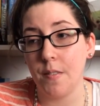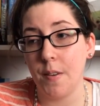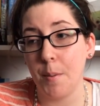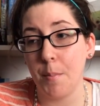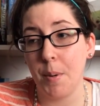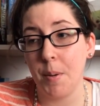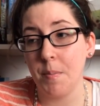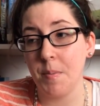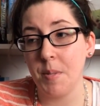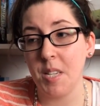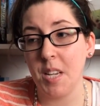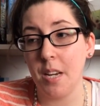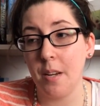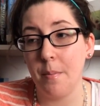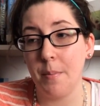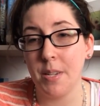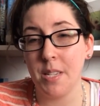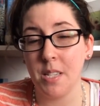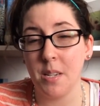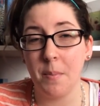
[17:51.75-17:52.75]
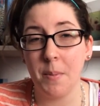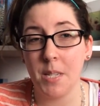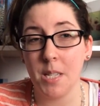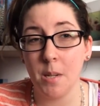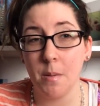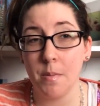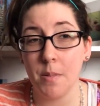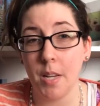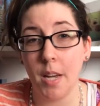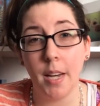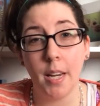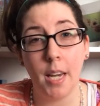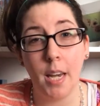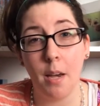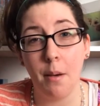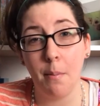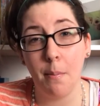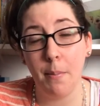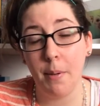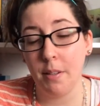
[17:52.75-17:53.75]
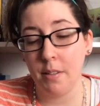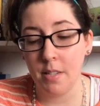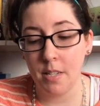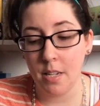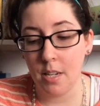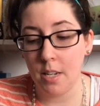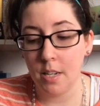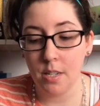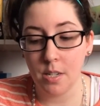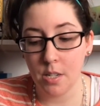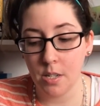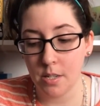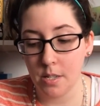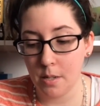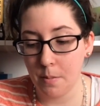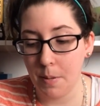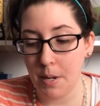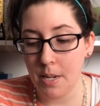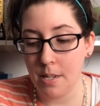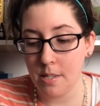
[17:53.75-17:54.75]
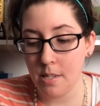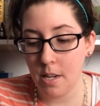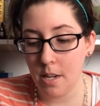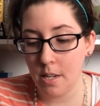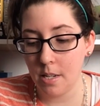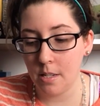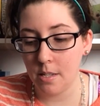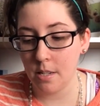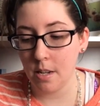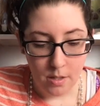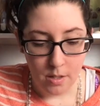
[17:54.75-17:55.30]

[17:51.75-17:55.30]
If I'm upset, my stomach's upset, chamomile tea is just amazing.